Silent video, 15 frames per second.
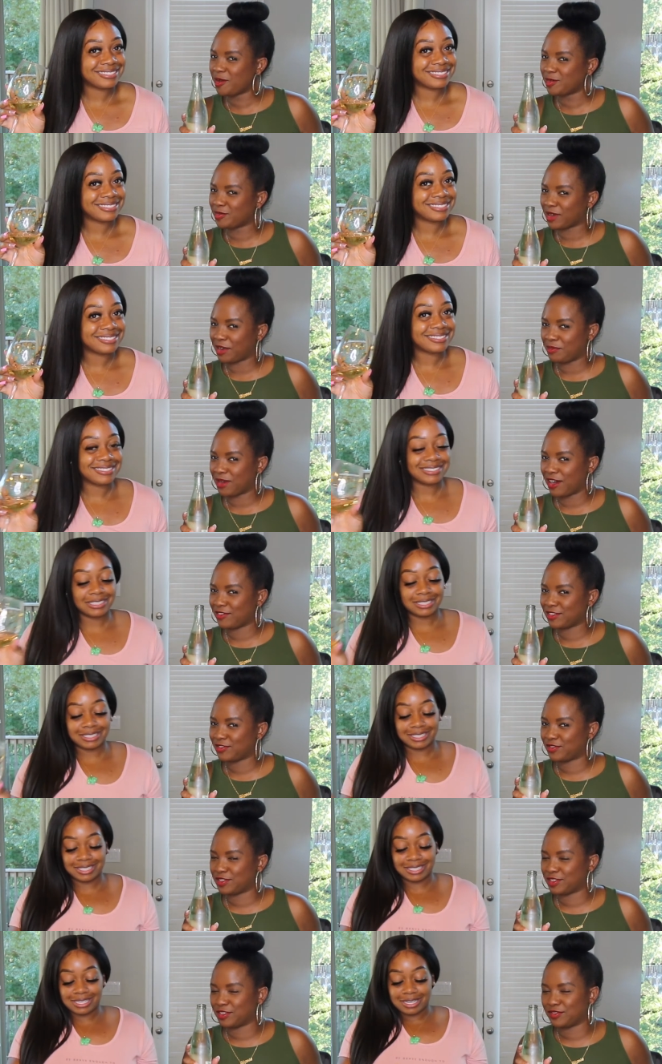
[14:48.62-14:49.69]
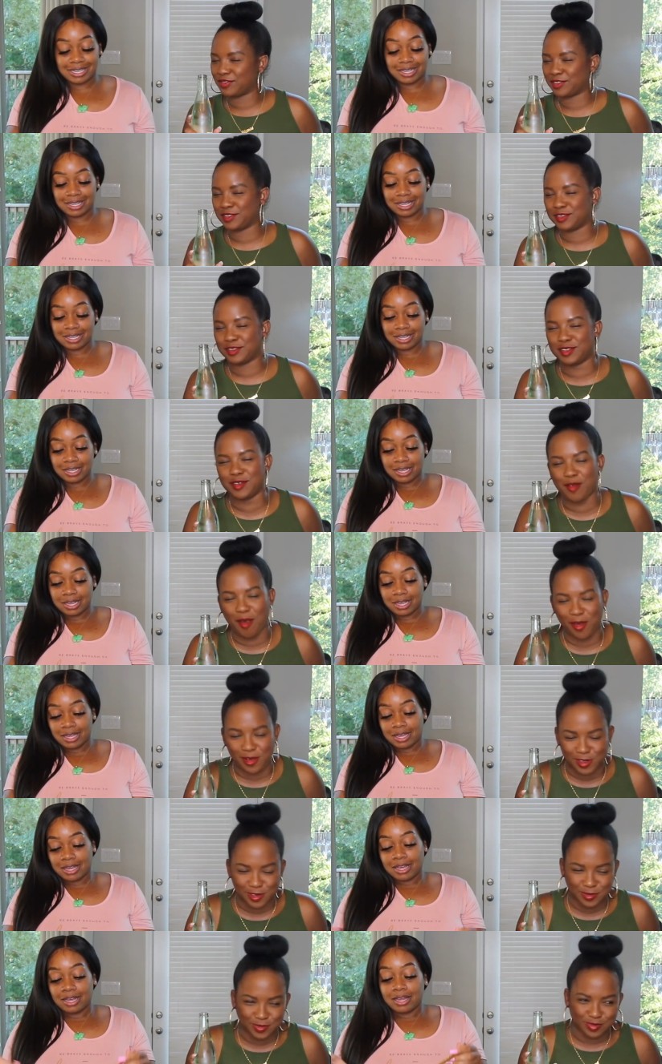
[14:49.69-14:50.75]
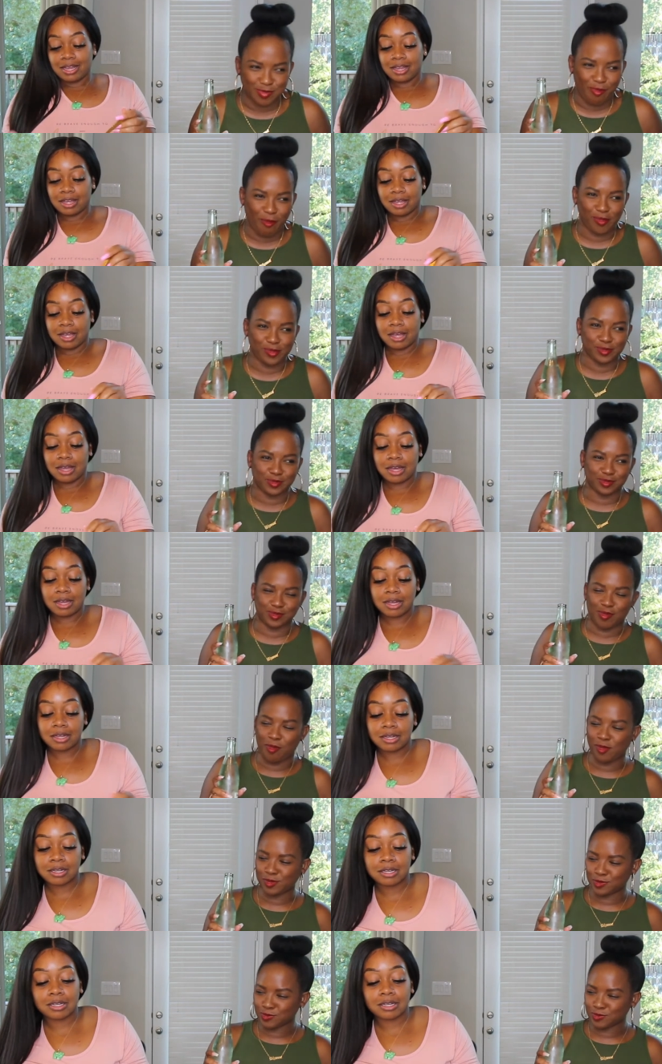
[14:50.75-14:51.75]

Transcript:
Speaker 1: my mouth is full of food. uh,